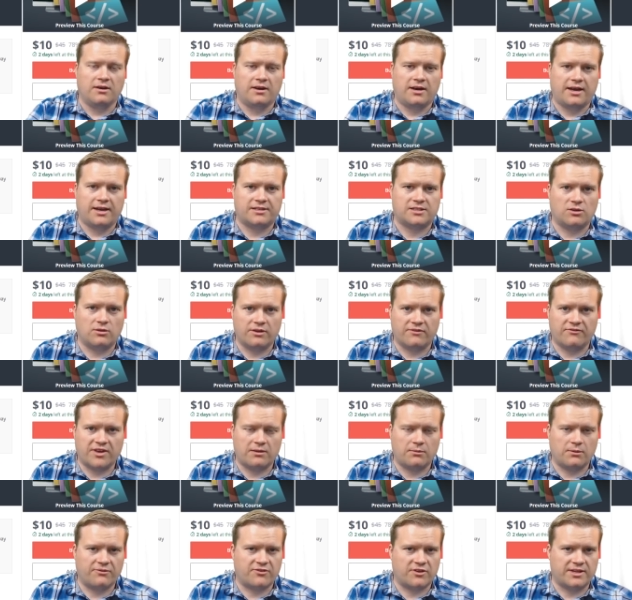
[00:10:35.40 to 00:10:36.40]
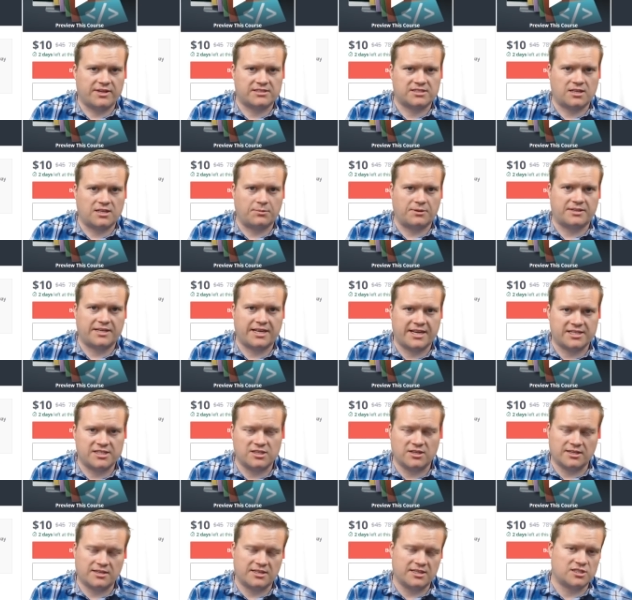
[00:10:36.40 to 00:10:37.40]
It's only available for the next couple days. You can
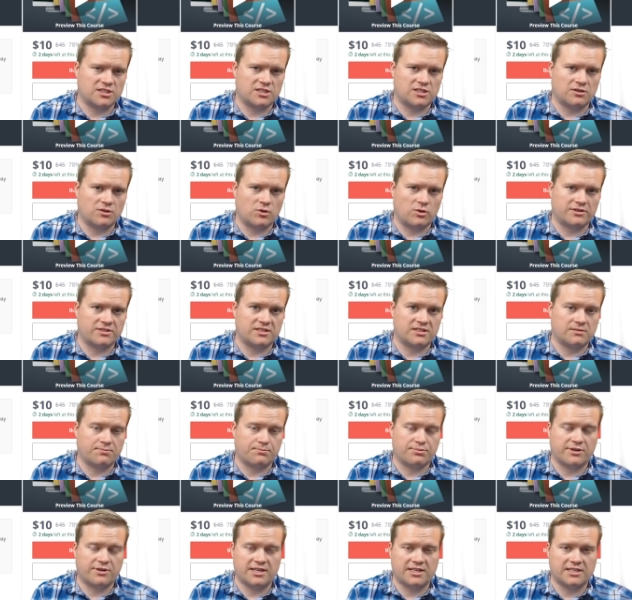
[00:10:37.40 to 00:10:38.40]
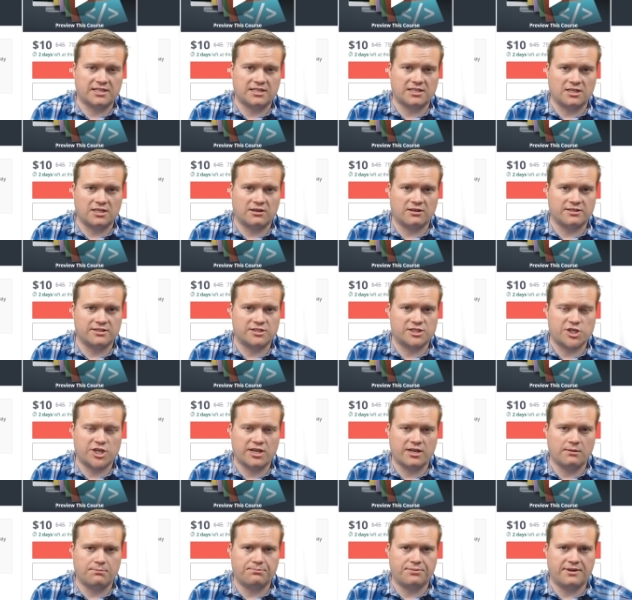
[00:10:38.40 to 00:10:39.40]
get these courses pretty darn
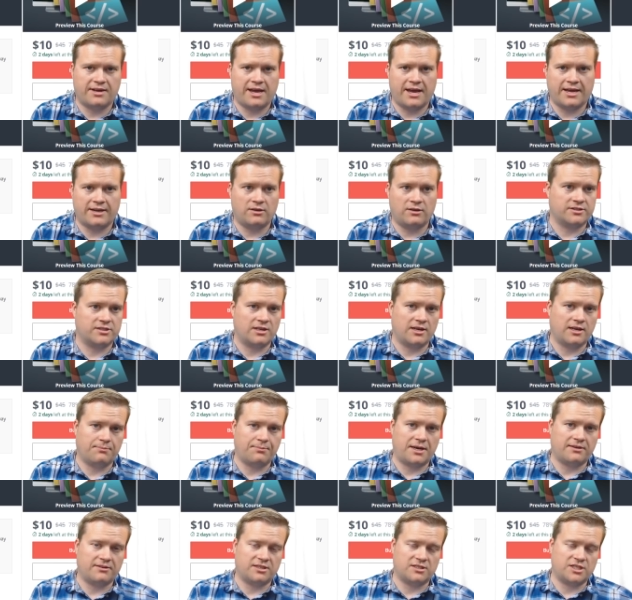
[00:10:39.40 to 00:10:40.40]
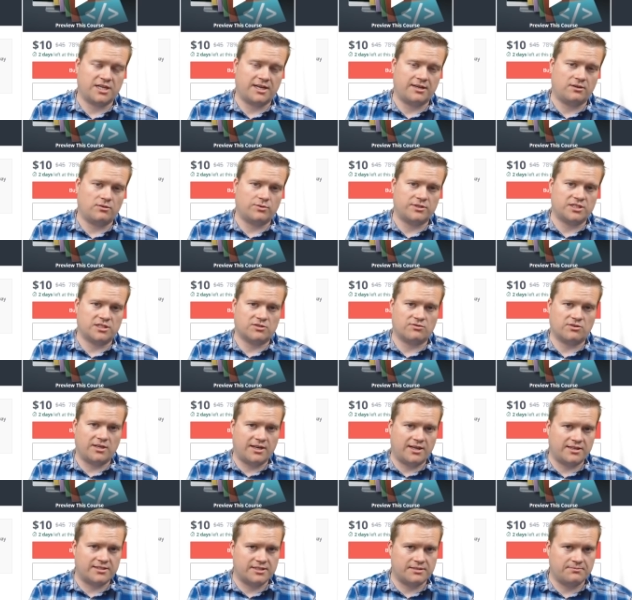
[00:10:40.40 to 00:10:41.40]
cheap and also help out the channel, which is really
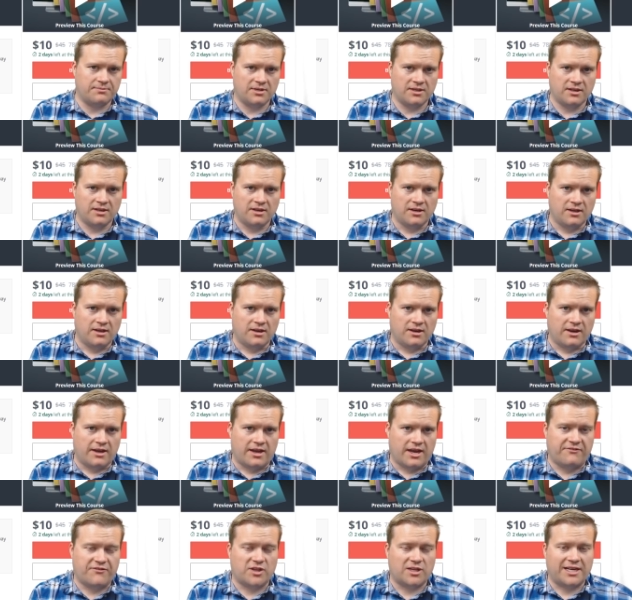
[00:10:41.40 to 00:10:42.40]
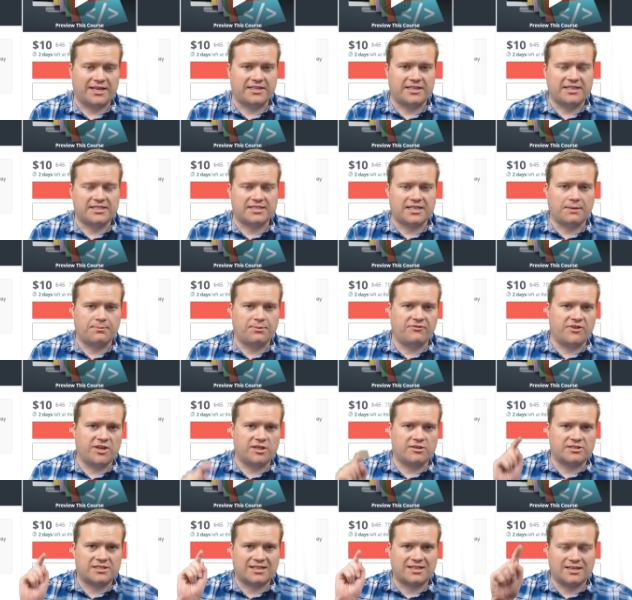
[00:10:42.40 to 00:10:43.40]
awesome. If you like these type of
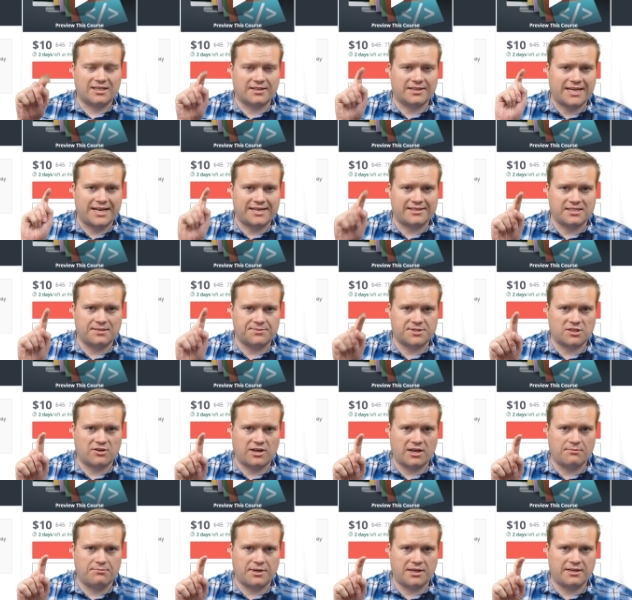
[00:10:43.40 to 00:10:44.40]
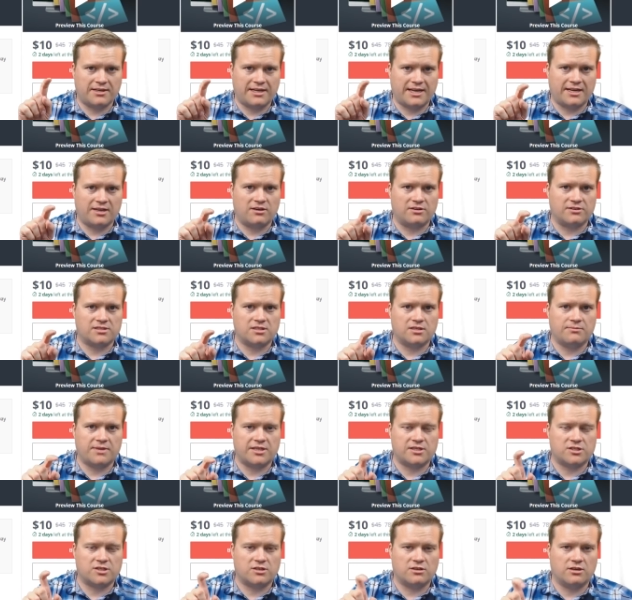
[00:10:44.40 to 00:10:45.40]
videos, click that subscribe button and also make
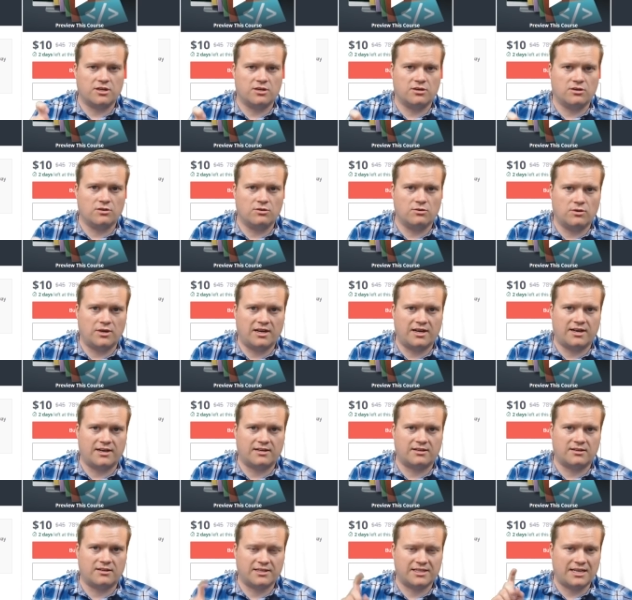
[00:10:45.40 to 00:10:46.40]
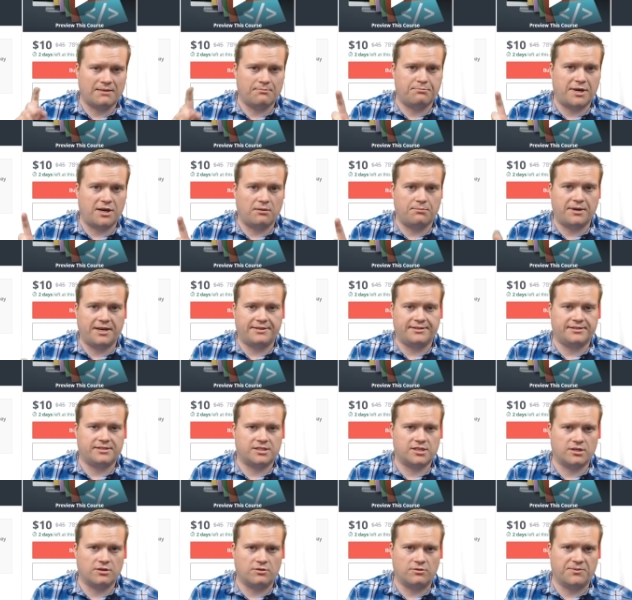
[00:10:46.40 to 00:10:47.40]
sure you uh, click that bell button
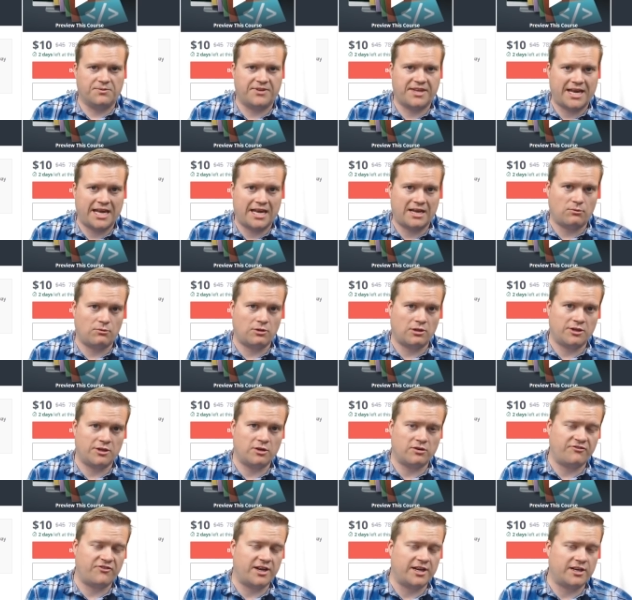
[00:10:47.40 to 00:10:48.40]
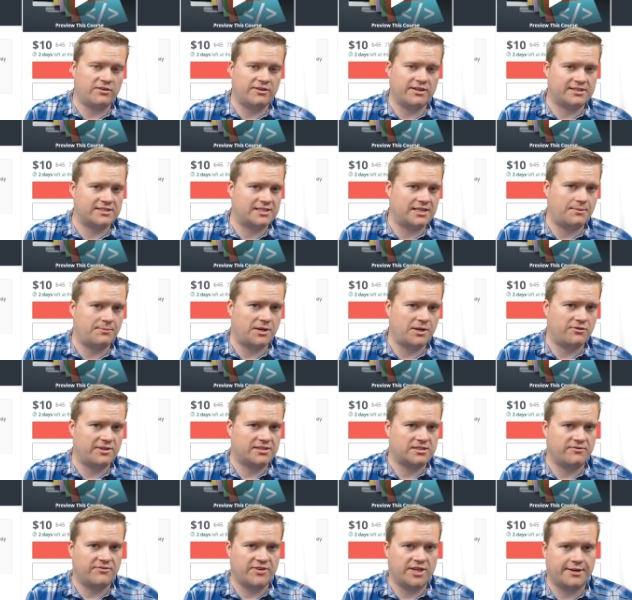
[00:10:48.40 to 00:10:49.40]
too. And that will notify you next time I
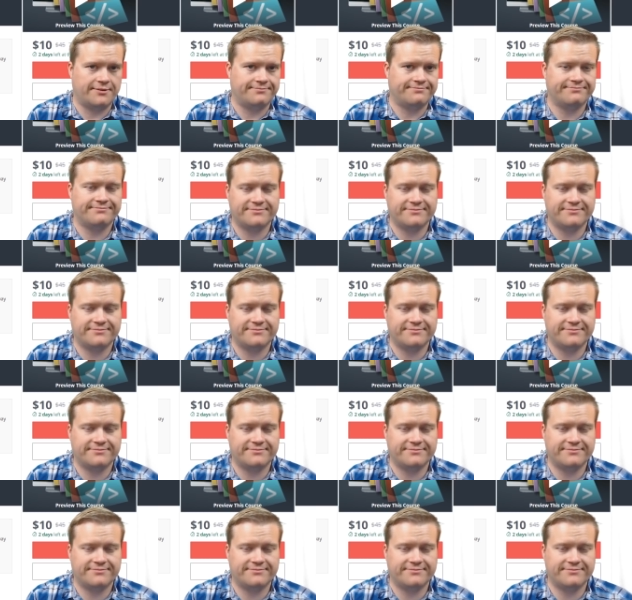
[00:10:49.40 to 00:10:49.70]
release a video.